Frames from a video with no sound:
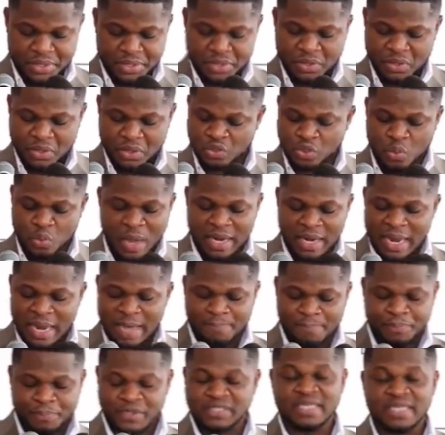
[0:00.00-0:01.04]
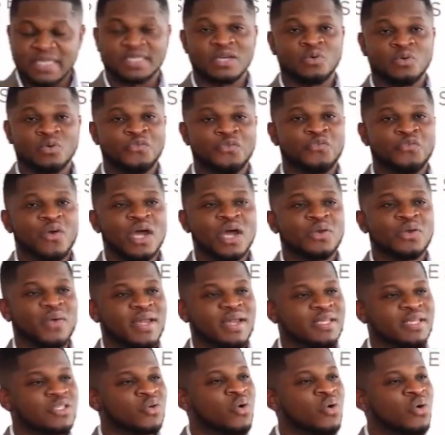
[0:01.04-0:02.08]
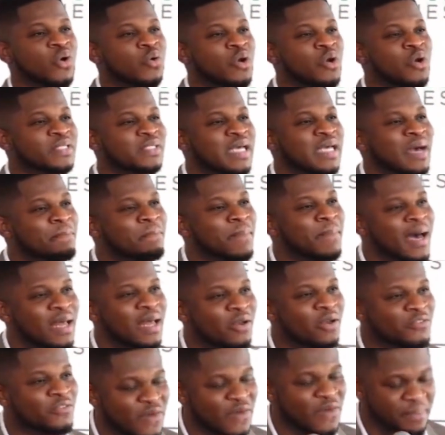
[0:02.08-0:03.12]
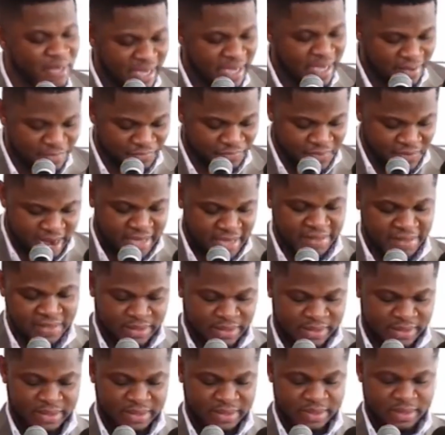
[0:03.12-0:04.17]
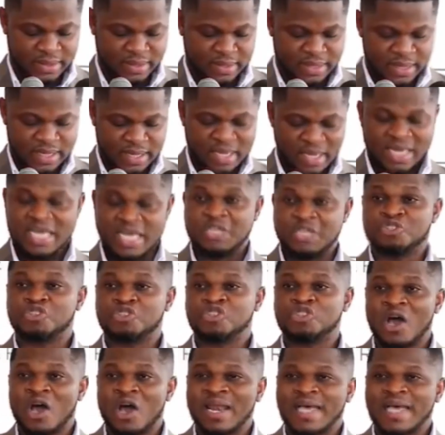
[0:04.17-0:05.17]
not to allow President Akufo-Addo and his corrupt cabal of family and friends install